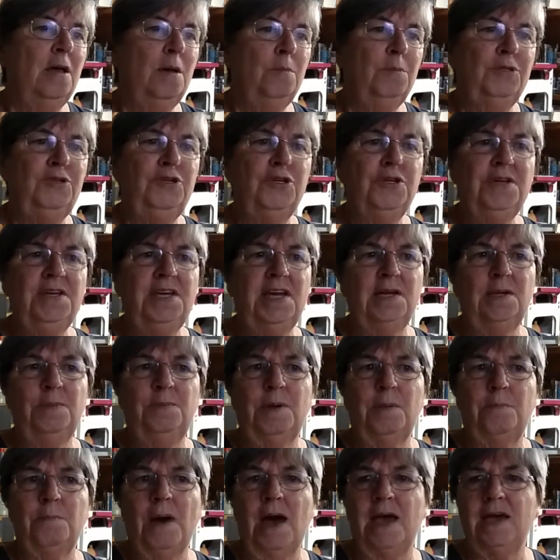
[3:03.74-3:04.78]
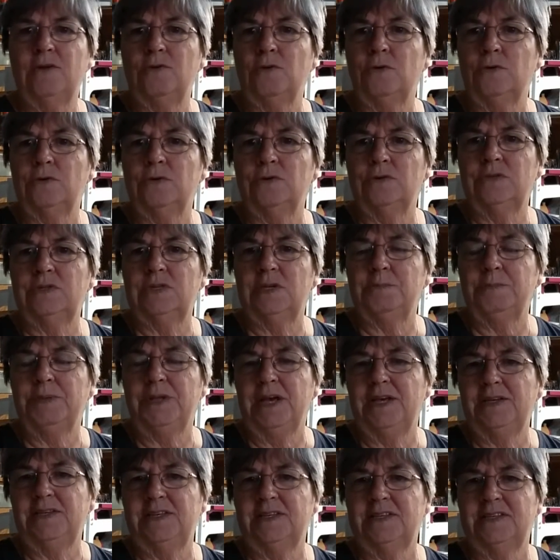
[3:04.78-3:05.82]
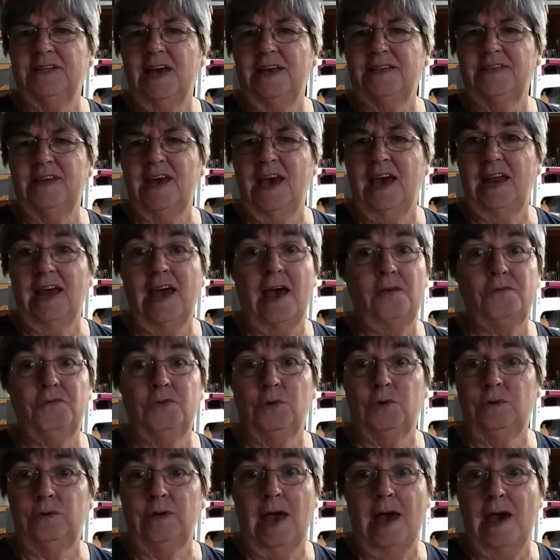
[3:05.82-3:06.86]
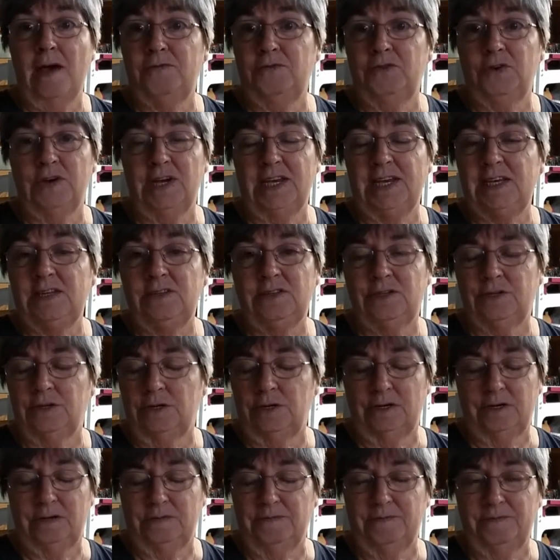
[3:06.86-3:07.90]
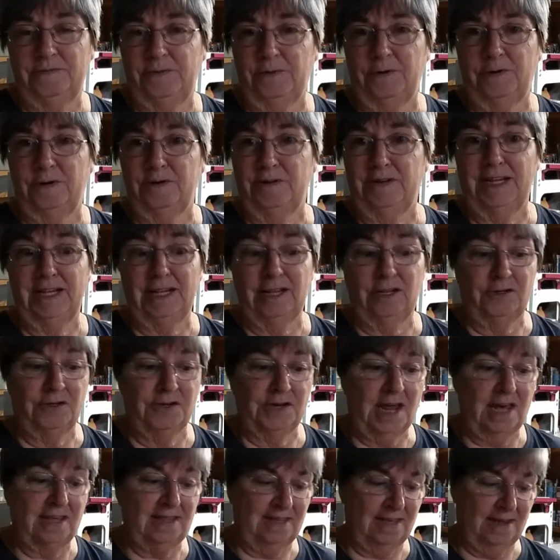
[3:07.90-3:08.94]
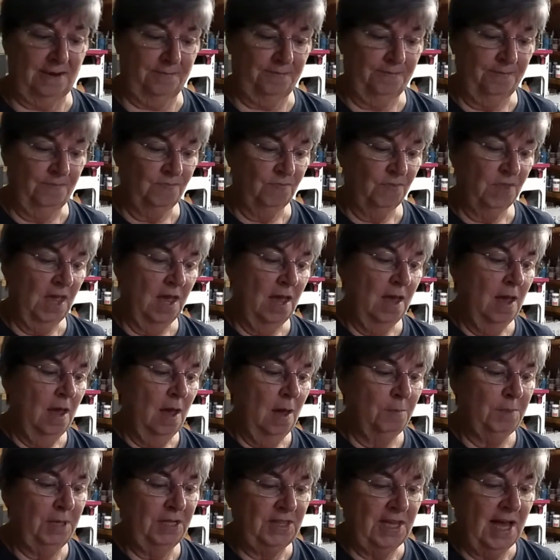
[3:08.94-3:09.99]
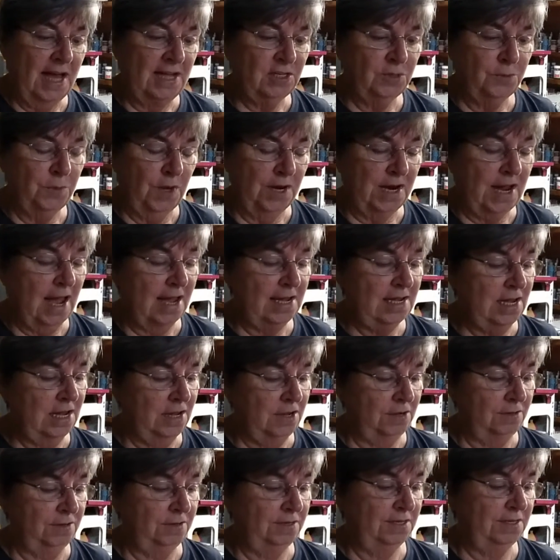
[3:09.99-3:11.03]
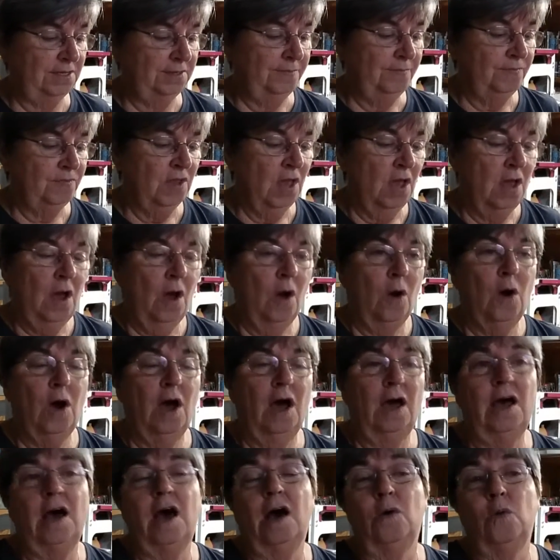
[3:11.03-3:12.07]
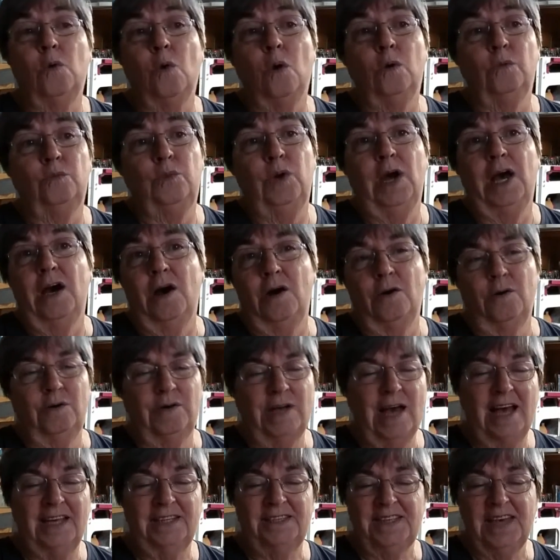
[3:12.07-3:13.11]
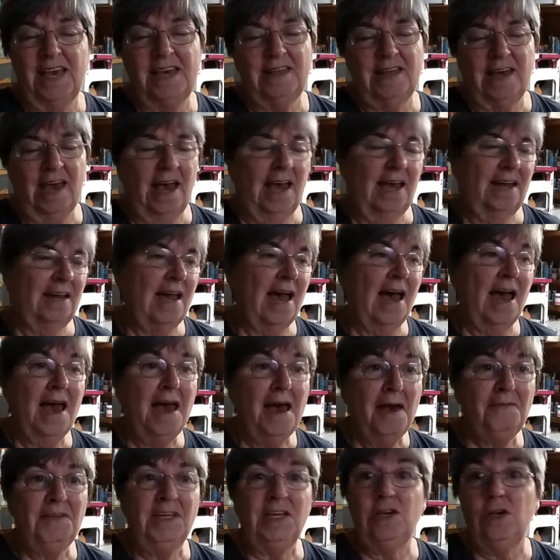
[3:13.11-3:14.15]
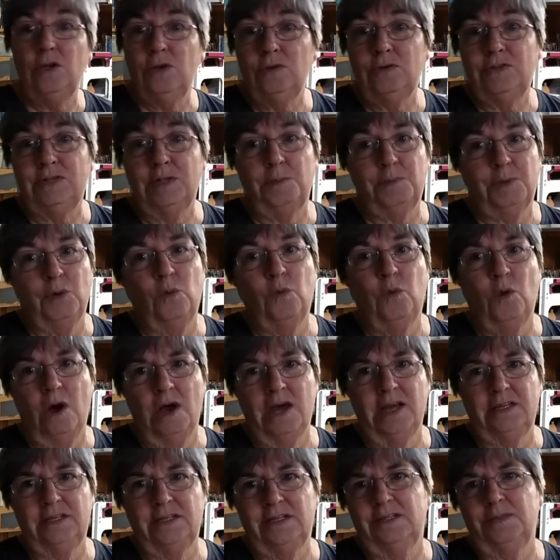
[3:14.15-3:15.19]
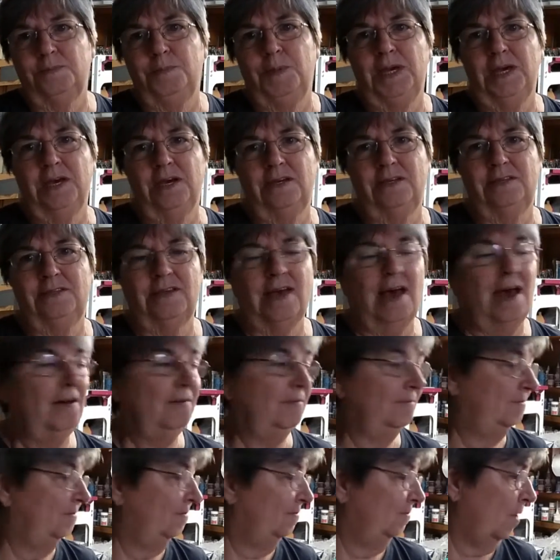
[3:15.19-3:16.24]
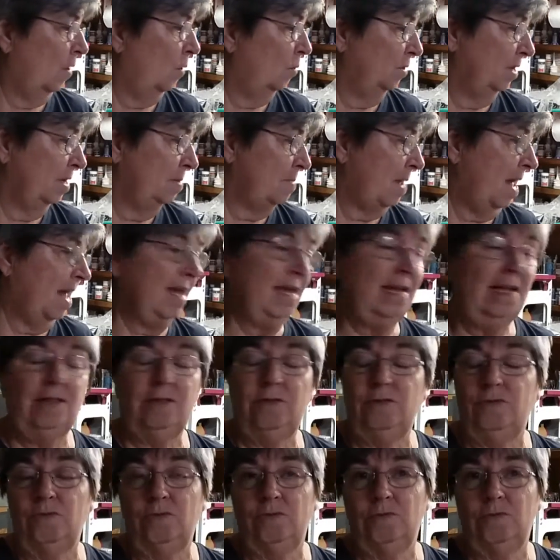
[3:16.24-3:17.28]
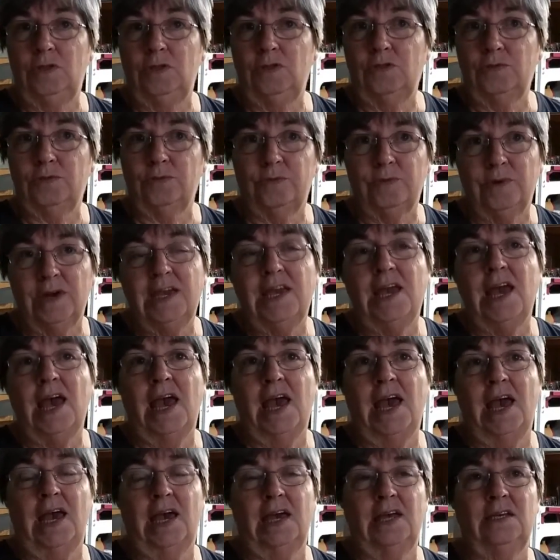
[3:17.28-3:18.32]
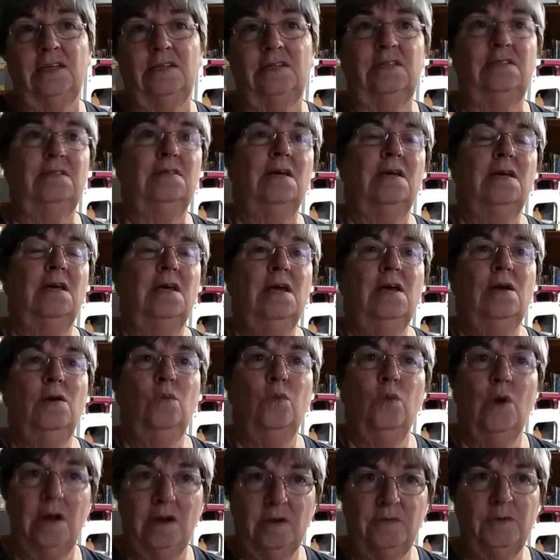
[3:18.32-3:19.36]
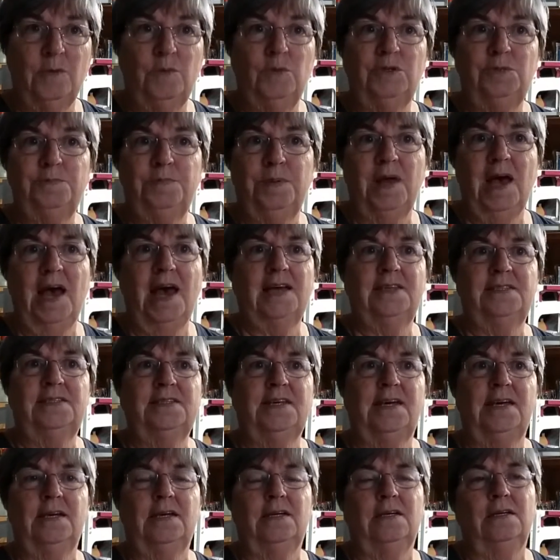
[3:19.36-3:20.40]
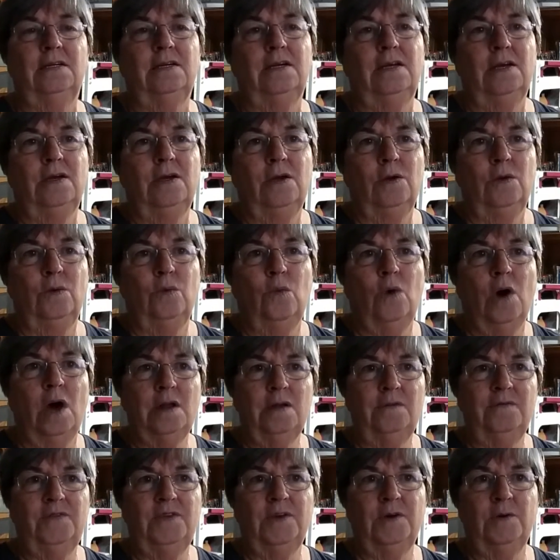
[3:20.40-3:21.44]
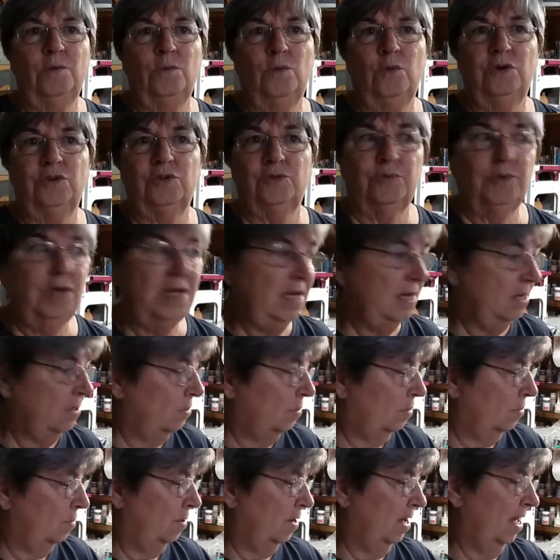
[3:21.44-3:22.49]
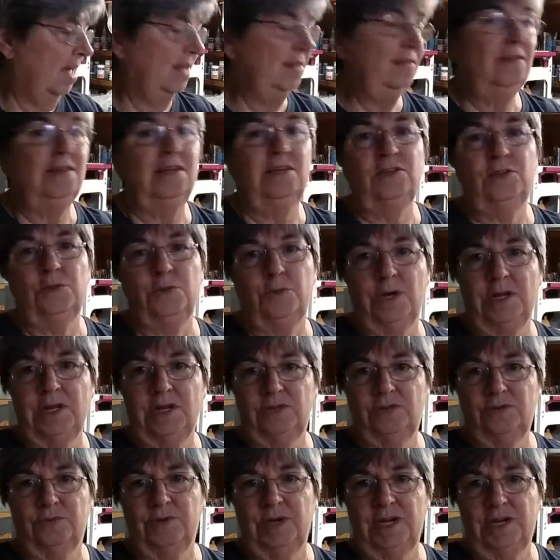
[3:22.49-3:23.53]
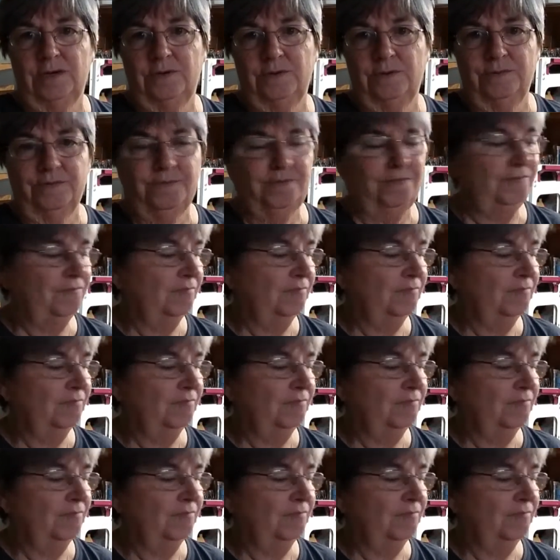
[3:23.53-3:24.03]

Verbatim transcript: But you can get them at Michael's and places like that after, after Easter for little or nothing. But that's what I use. Oh, well, I say that. I haven't used it but once because I've only made three eggs. One of them was plastic one of them was real and this one is real.